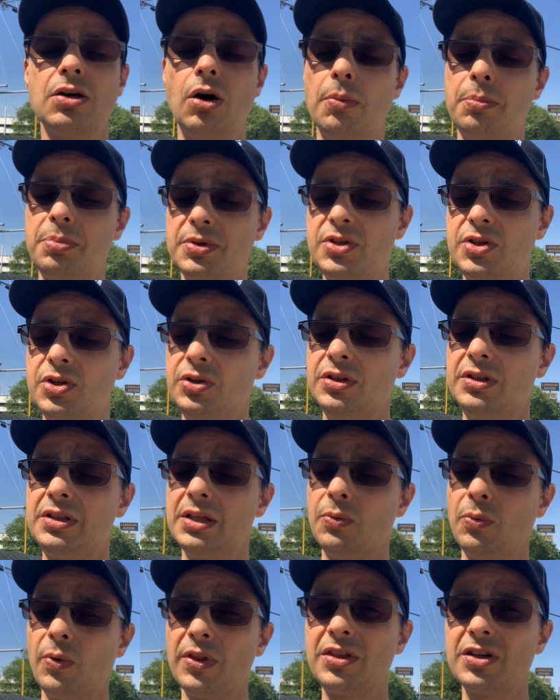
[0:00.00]

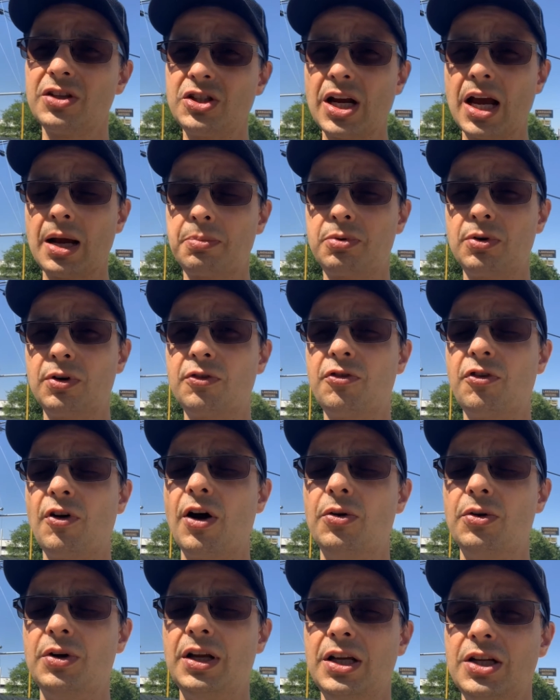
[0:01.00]
opportunity with the Jack Brook
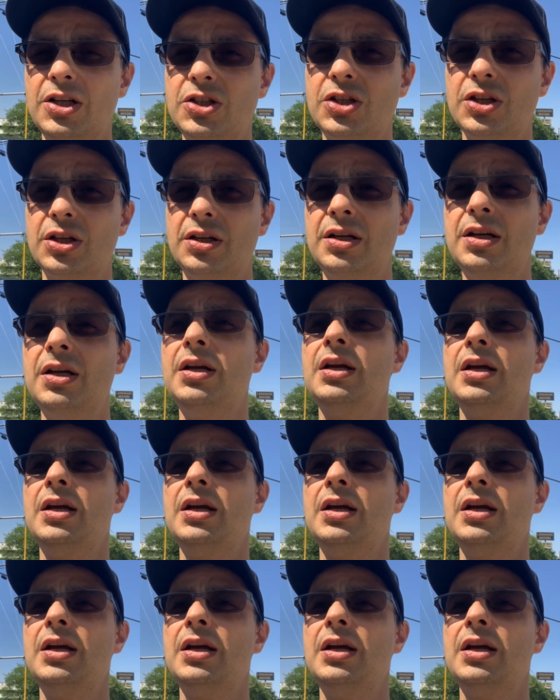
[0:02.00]
Foundation